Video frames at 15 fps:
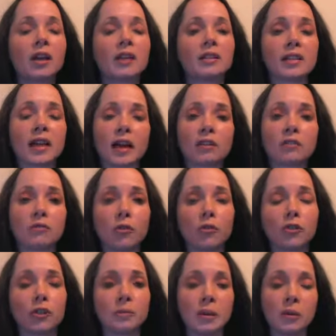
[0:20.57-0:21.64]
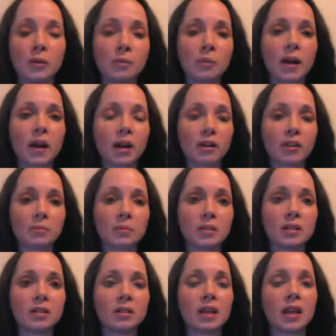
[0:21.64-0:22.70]
to California to be with my
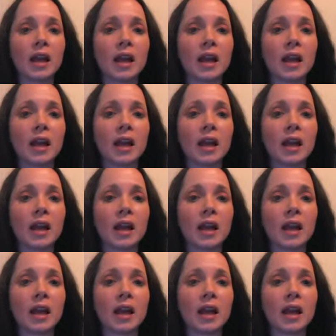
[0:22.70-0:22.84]
husband,